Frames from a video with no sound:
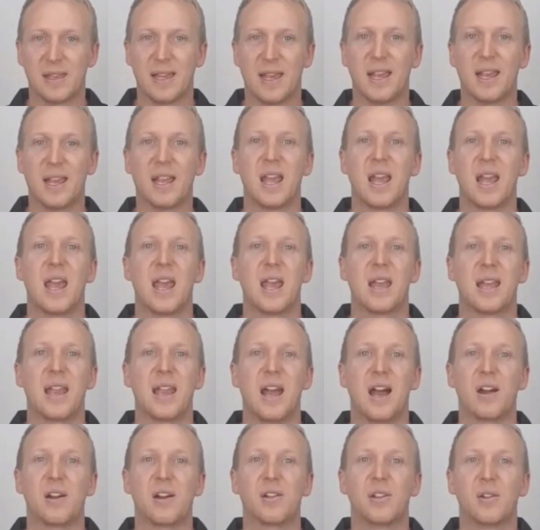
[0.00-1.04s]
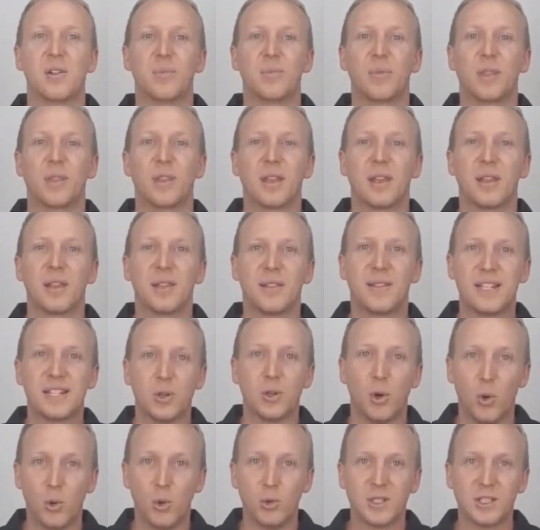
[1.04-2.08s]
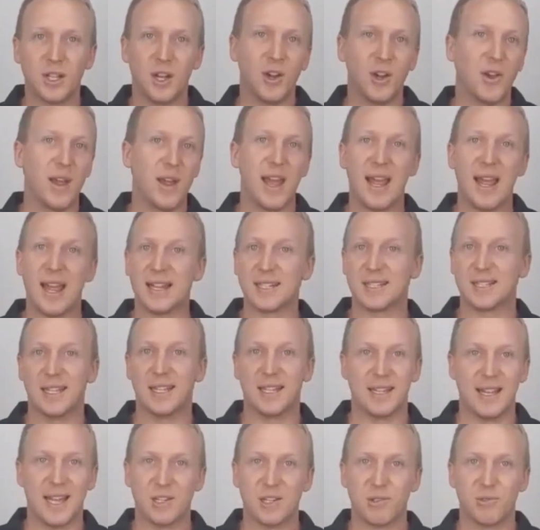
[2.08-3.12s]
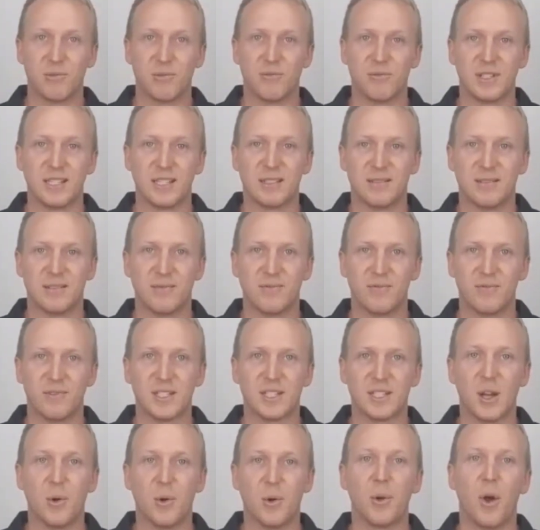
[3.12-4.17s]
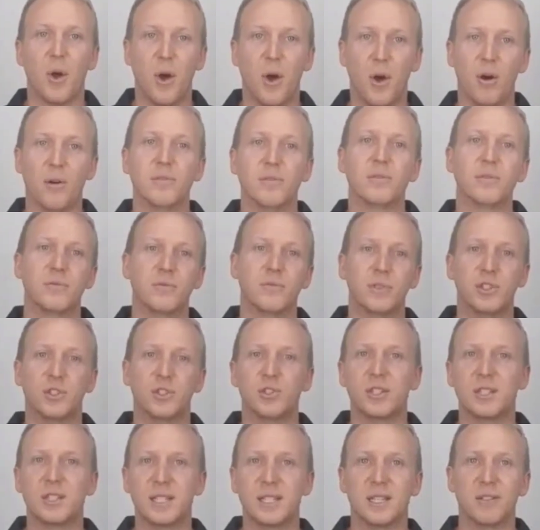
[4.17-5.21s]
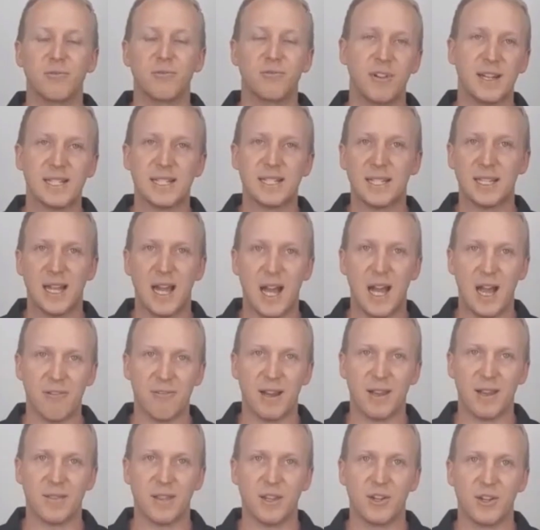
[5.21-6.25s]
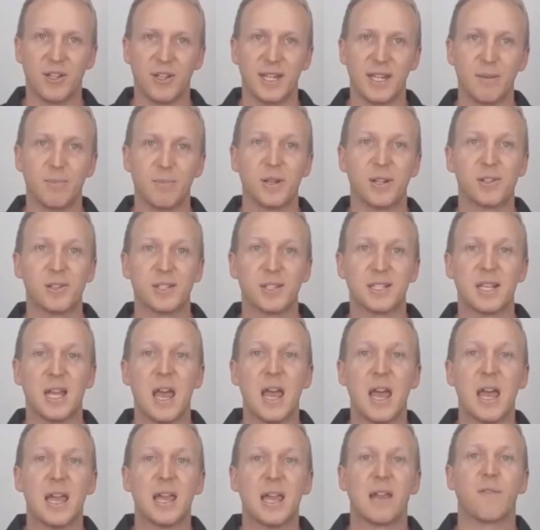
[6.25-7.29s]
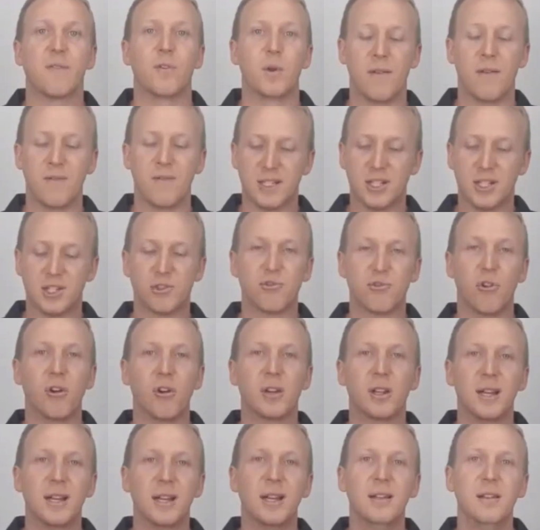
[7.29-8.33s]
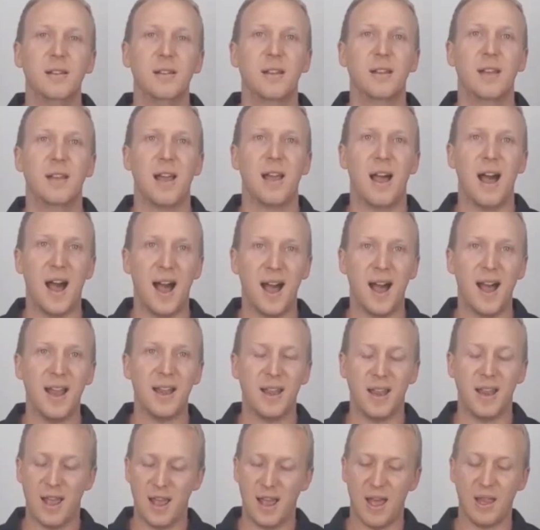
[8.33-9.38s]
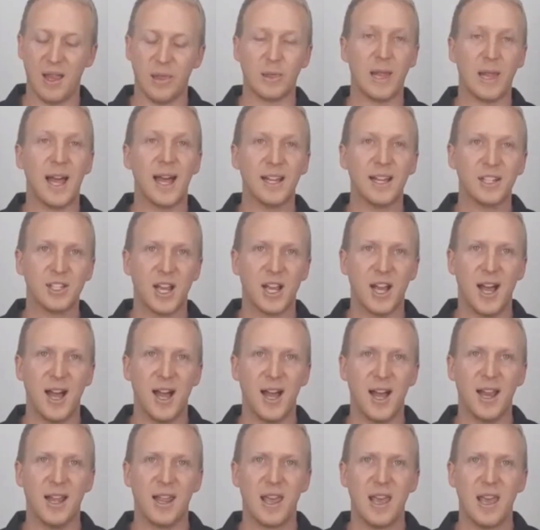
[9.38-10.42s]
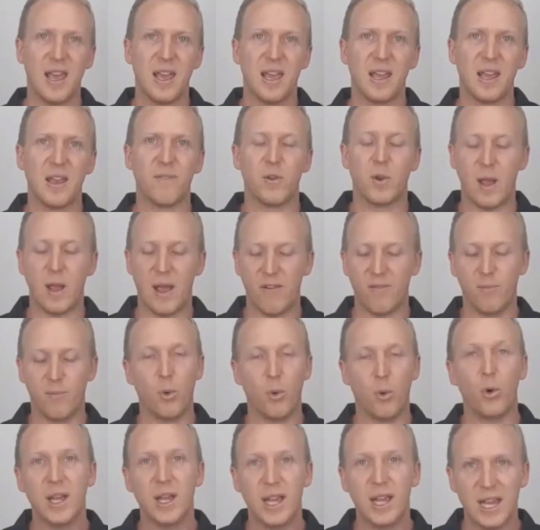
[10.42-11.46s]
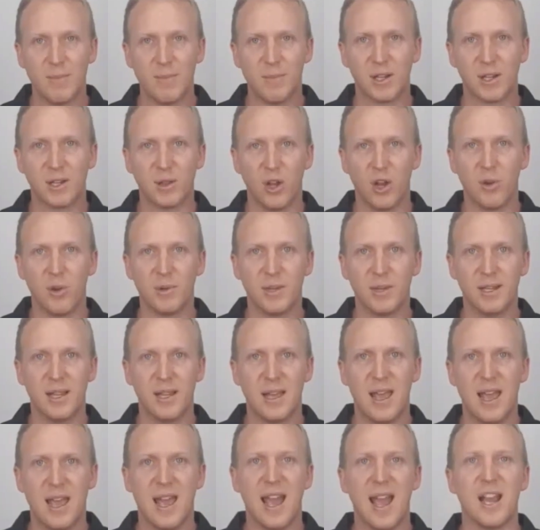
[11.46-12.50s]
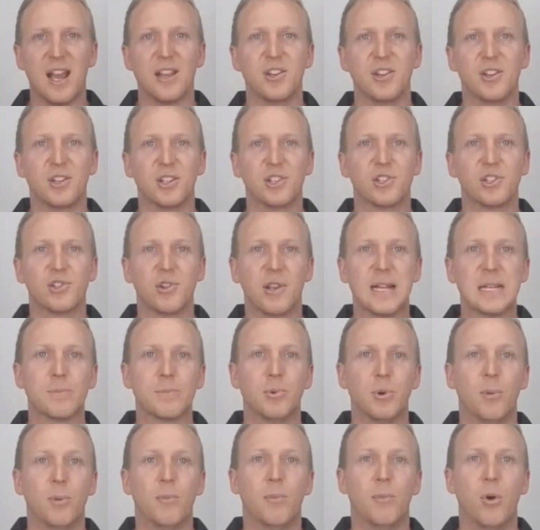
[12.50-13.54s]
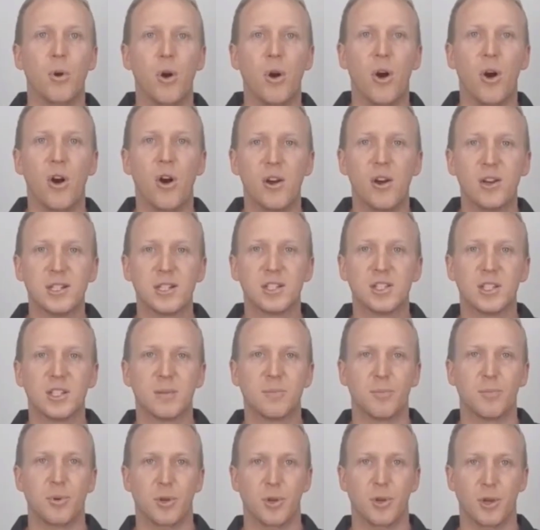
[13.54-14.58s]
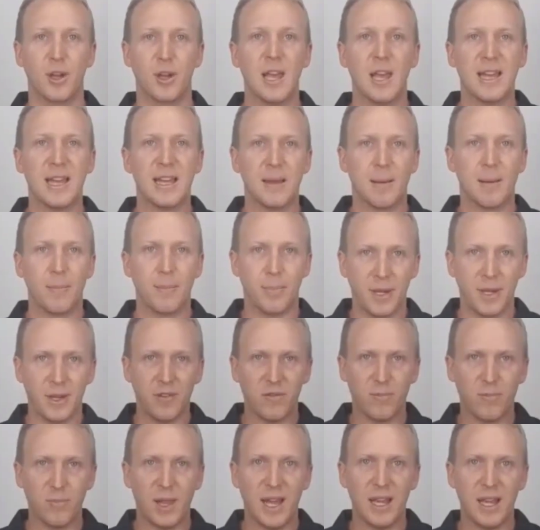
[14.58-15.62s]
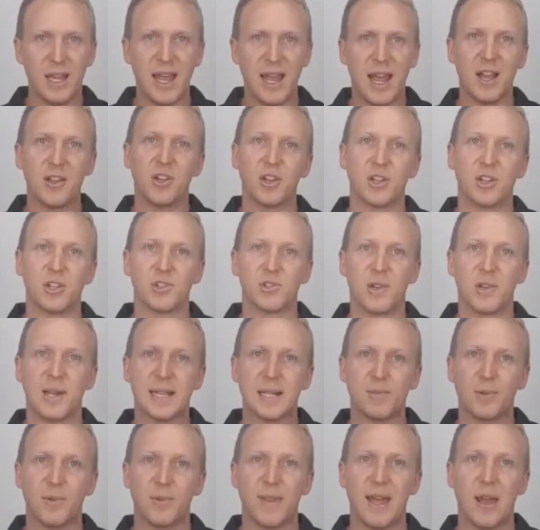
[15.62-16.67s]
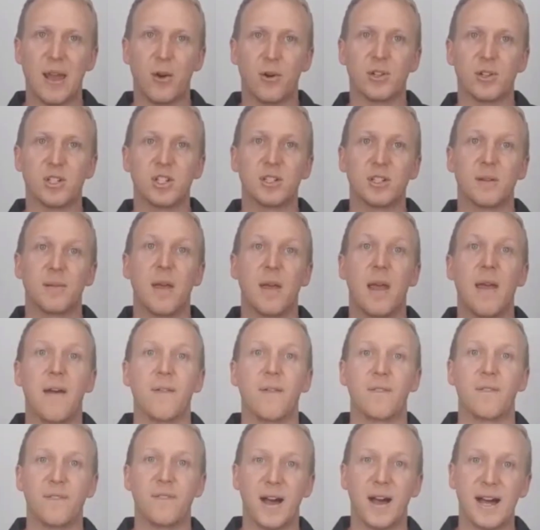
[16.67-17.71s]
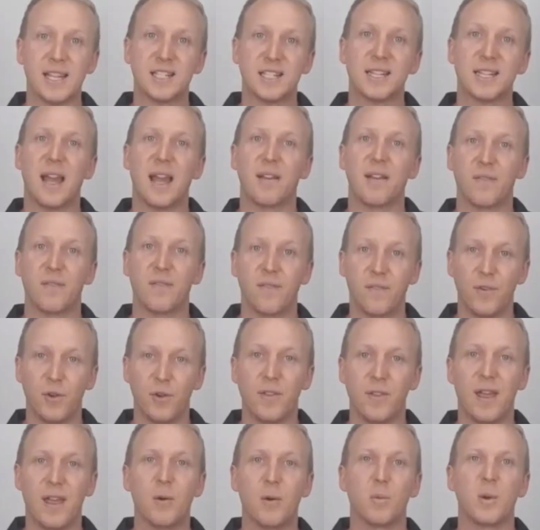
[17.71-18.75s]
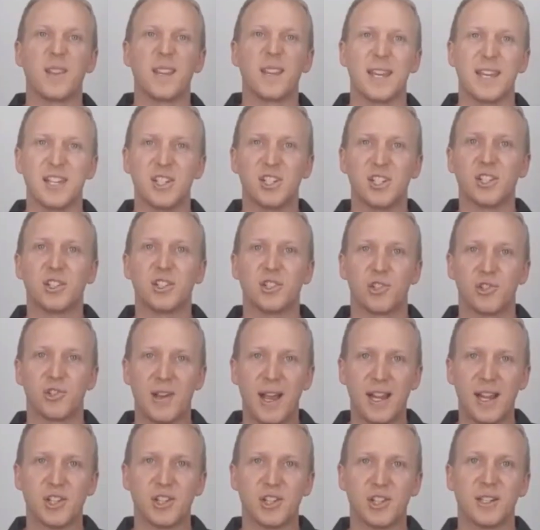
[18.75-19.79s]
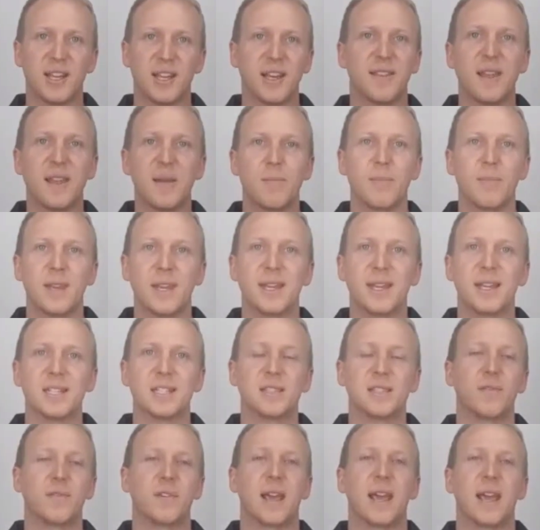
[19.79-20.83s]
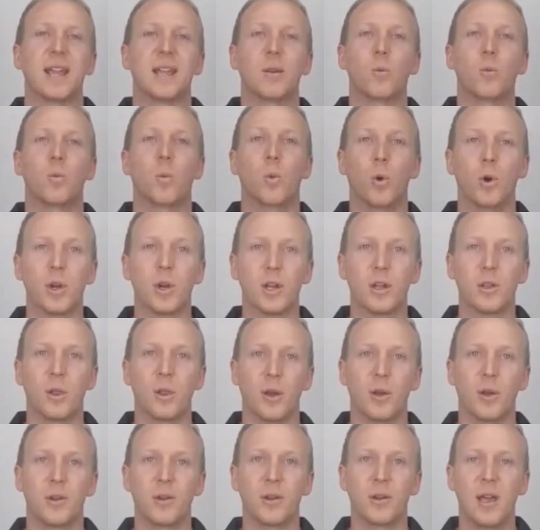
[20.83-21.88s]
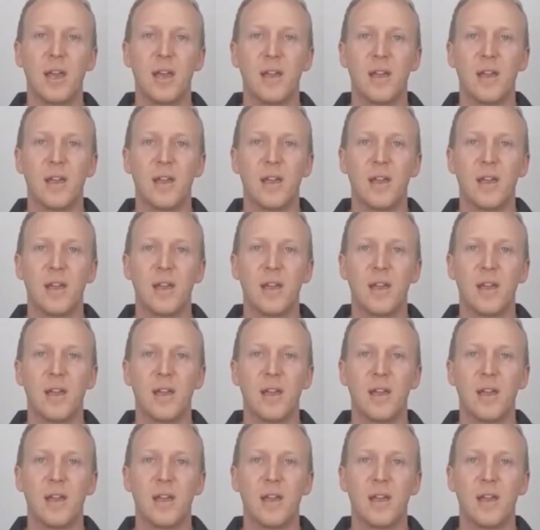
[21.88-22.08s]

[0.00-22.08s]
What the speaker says: Okay, now this also has that natural result of reducing the resting heart rate that you need, because if you have a stronger heart, a larger heart, if you have more hemoglobin and you can transport more oxygen per bit of blood, and you can transport that oxygen faster and further with each contraction, and then means that for any workload,